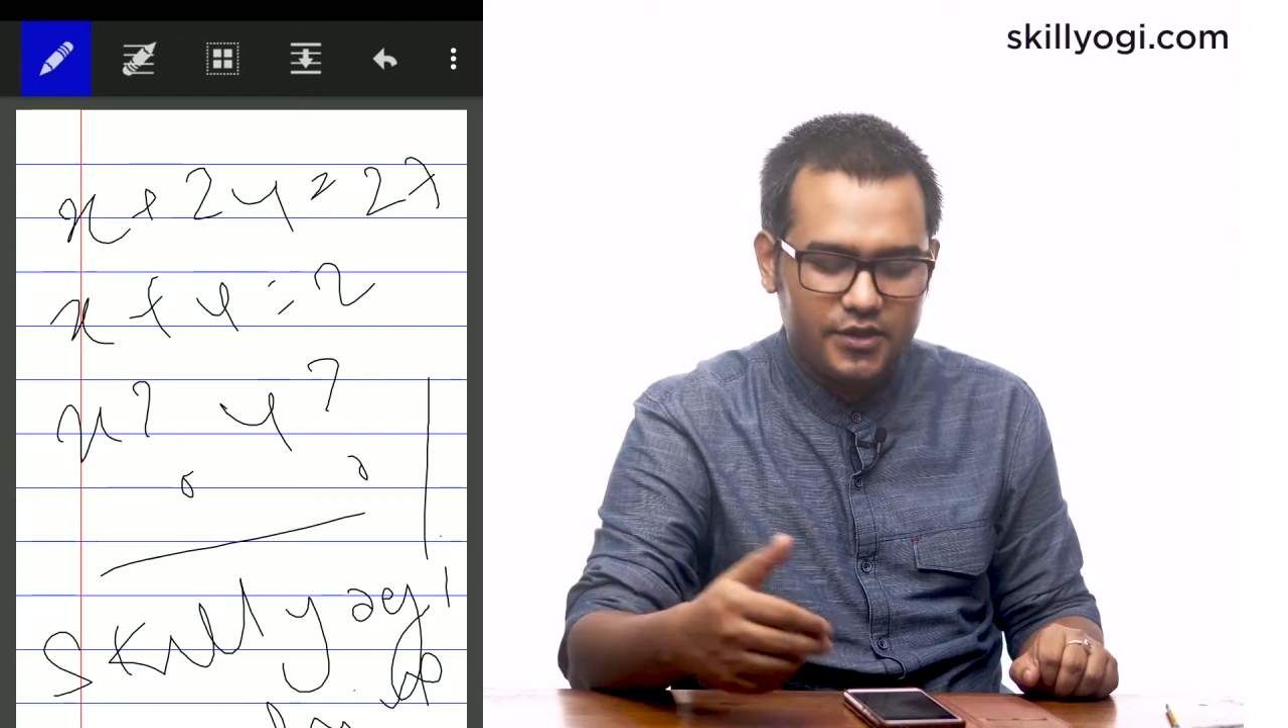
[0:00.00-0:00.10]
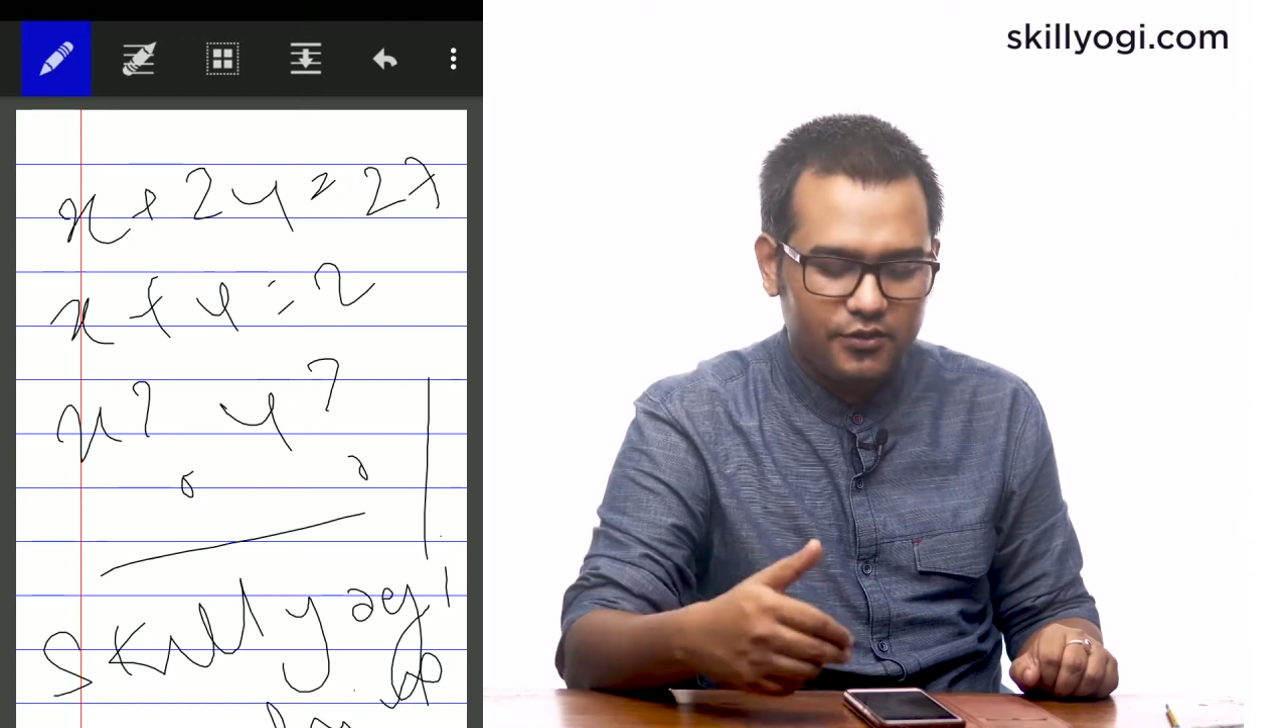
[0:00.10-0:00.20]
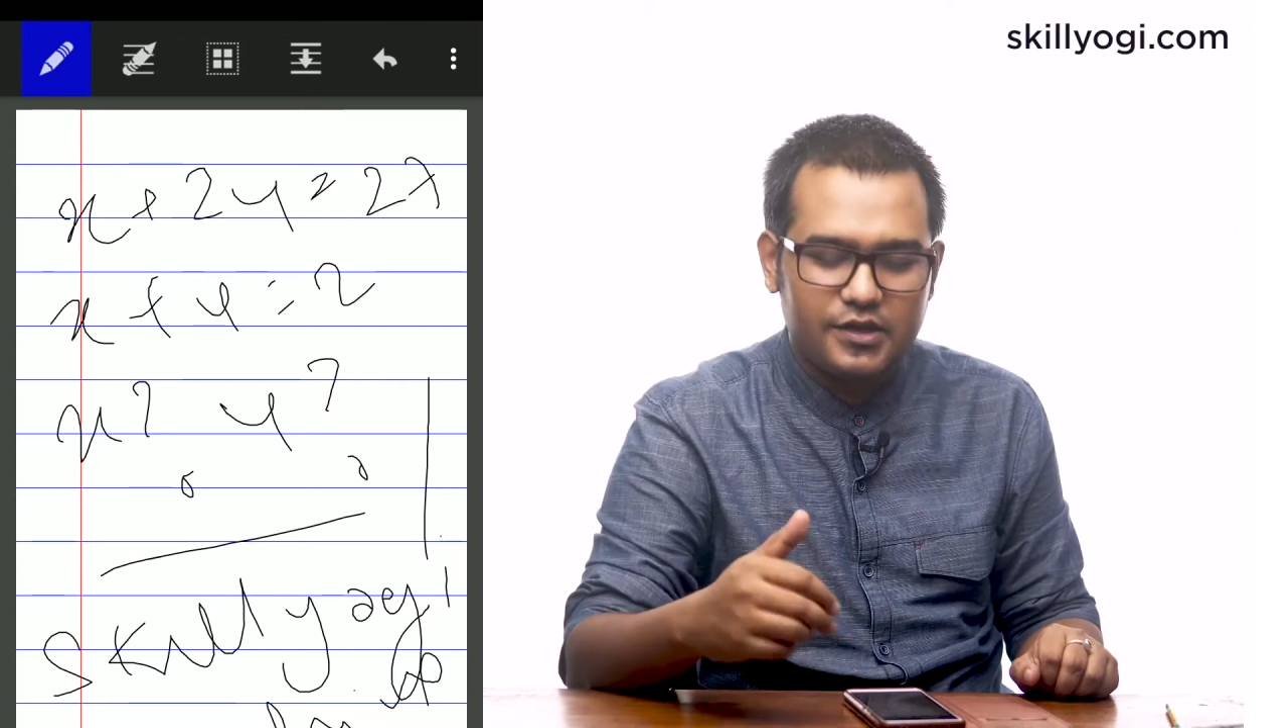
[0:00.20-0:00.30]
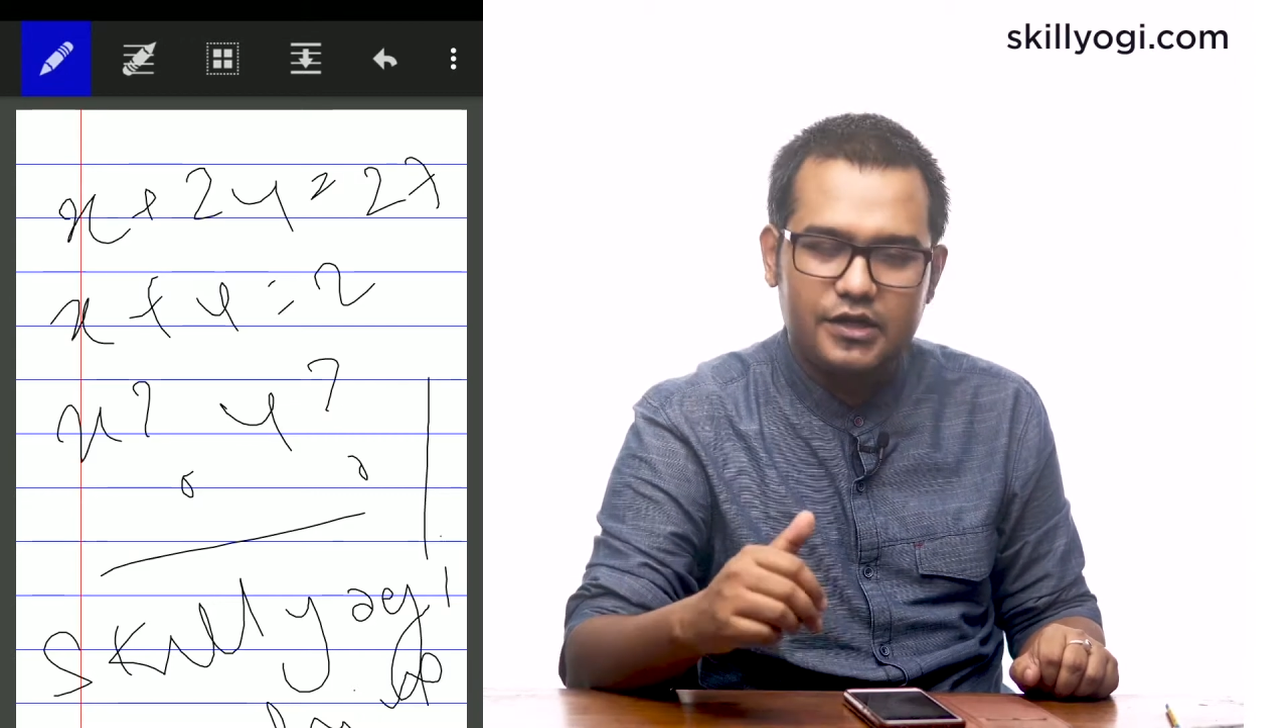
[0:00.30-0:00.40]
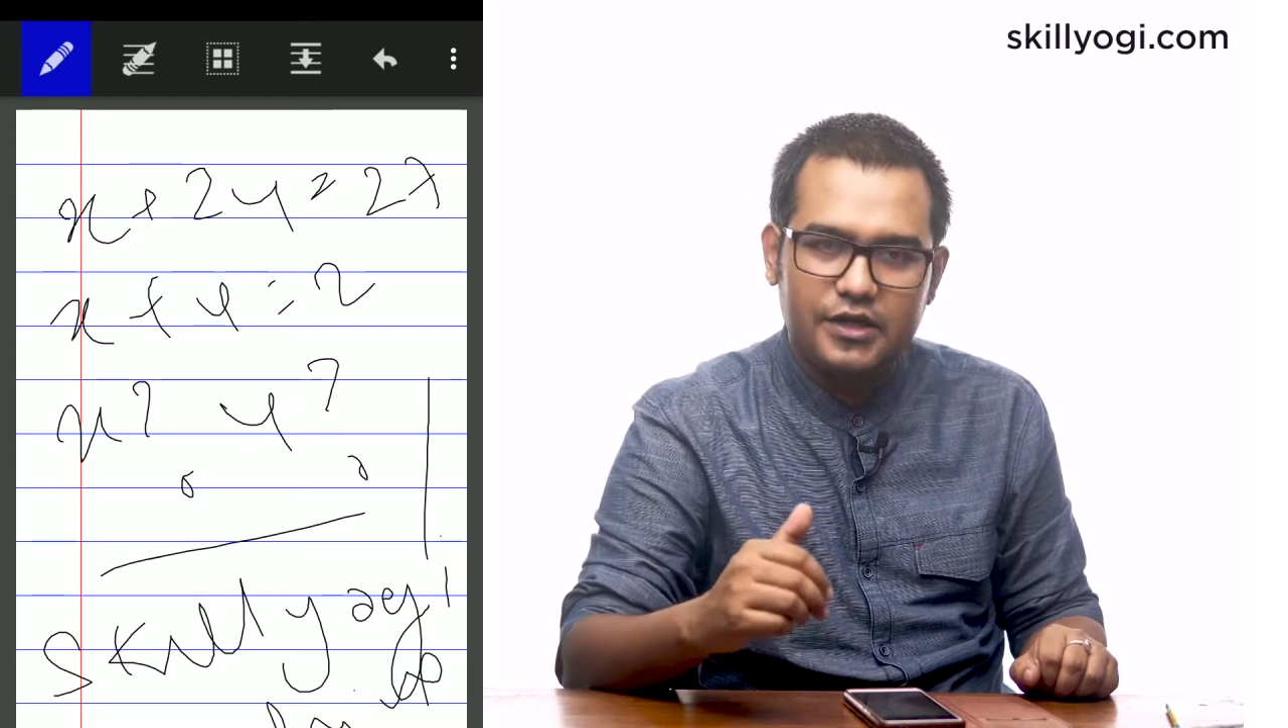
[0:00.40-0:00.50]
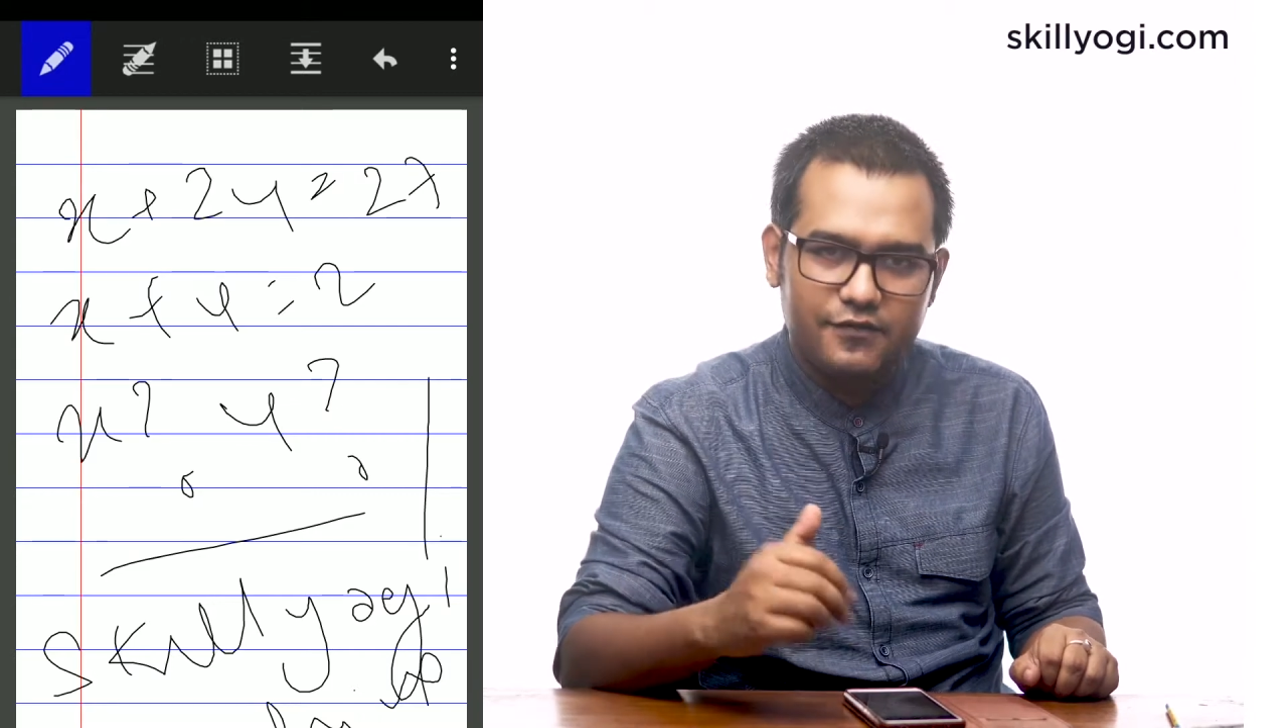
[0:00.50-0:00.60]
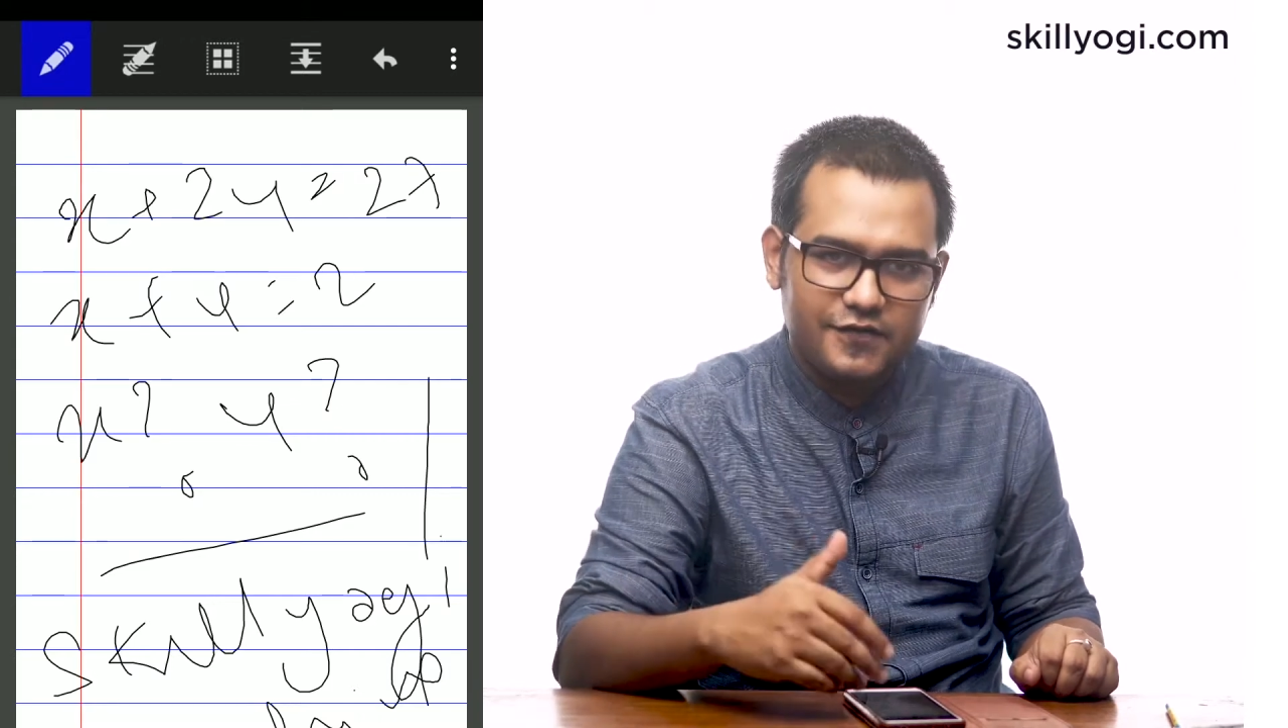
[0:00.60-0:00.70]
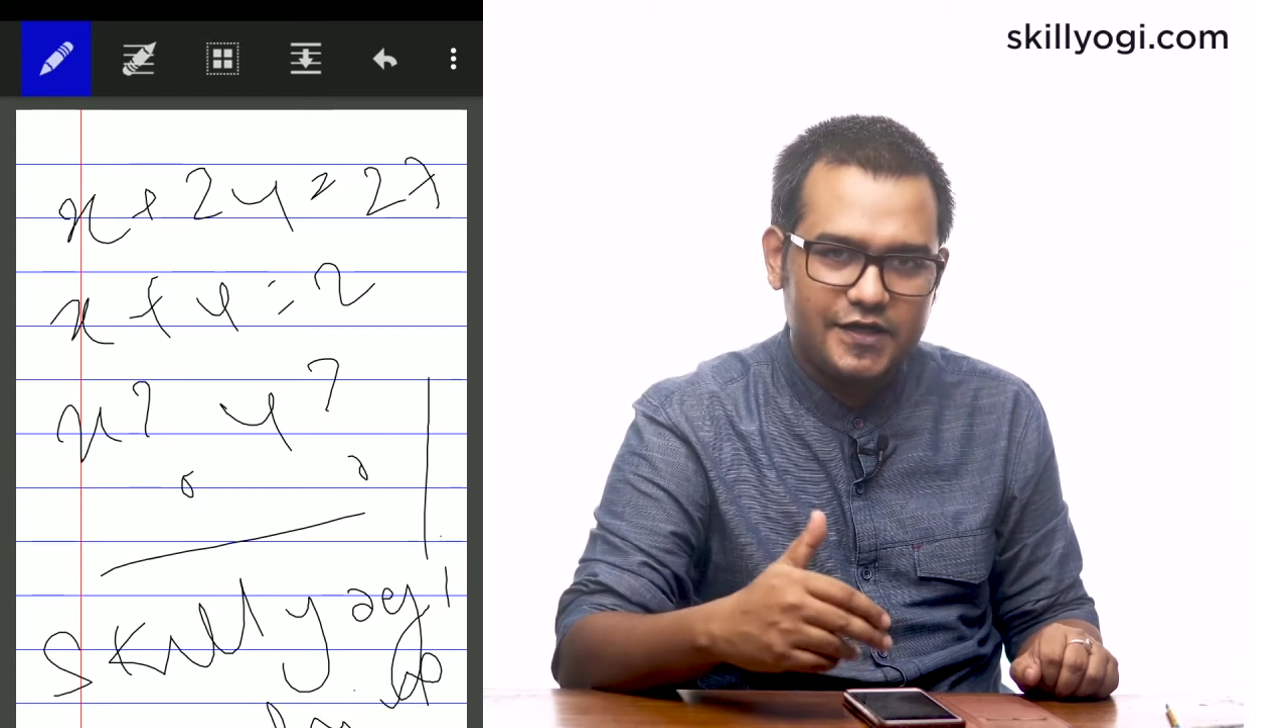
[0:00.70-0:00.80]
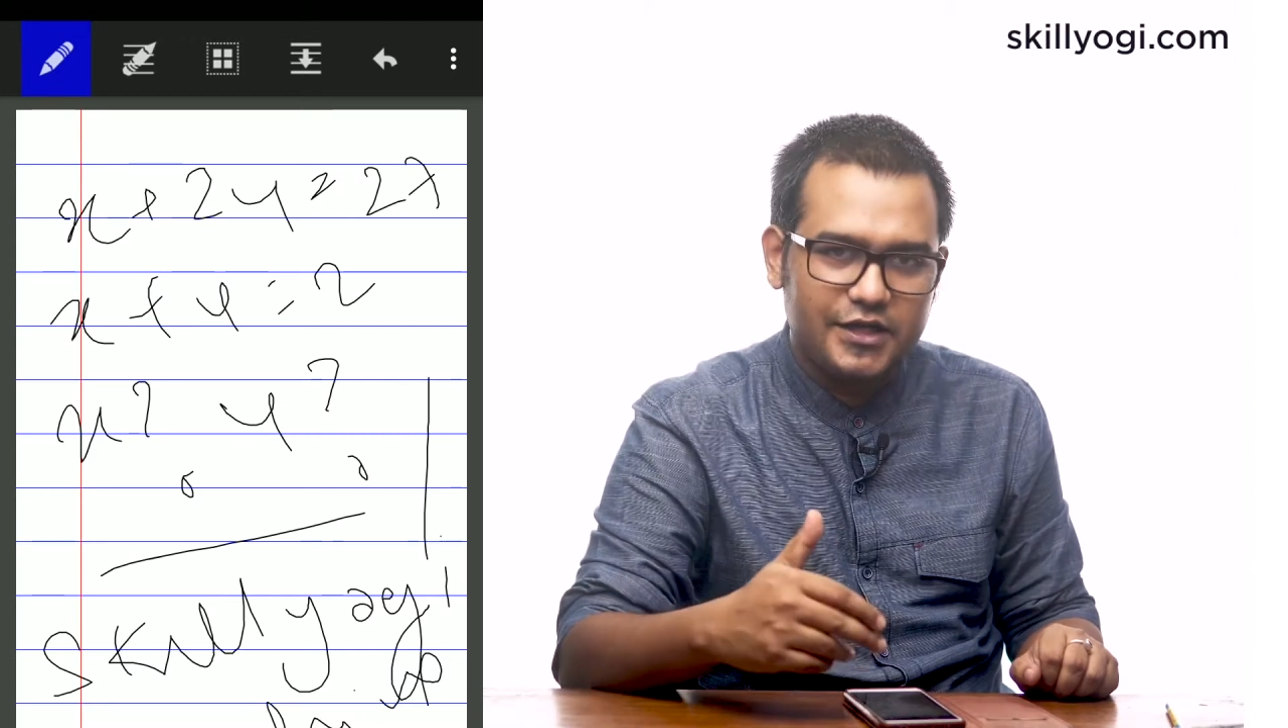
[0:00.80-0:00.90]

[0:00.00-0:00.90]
you can definitely